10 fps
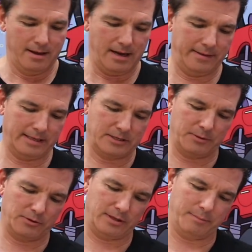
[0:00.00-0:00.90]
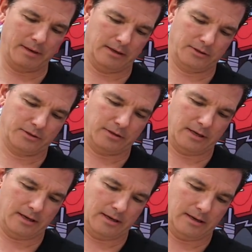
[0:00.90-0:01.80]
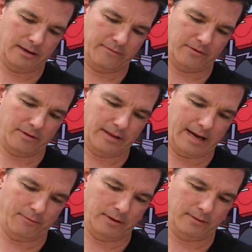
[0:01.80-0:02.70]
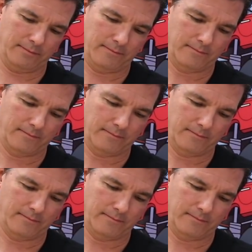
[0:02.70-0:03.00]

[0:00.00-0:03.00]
I think that's mostly bugs for that one.